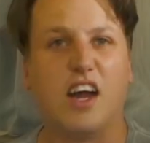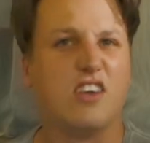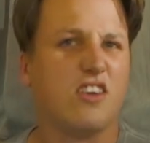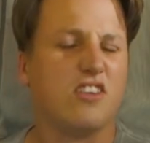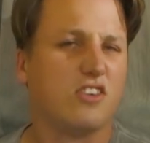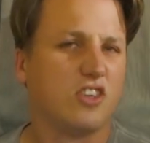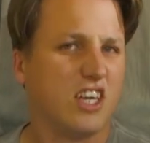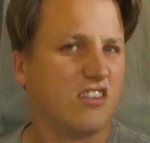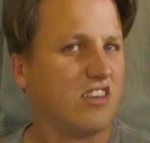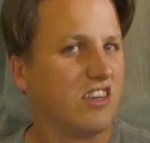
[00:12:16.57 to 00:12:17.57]
I don't tell
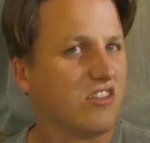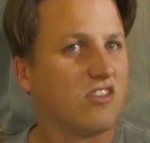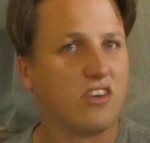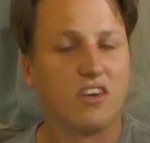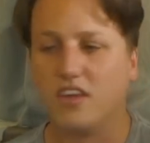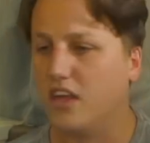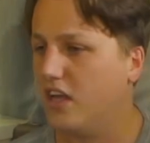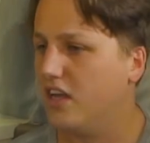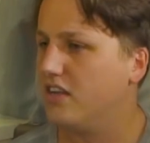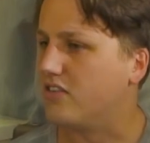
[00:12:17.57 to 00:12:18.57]
Chelsea, I just sort
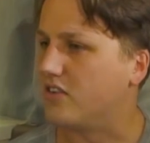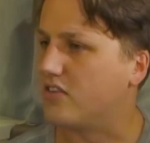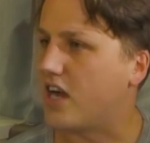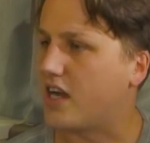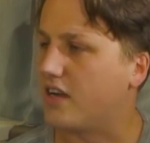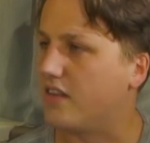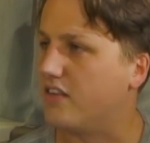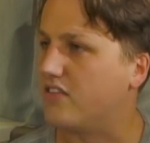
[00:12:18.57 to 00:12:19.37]
of tuck it in there.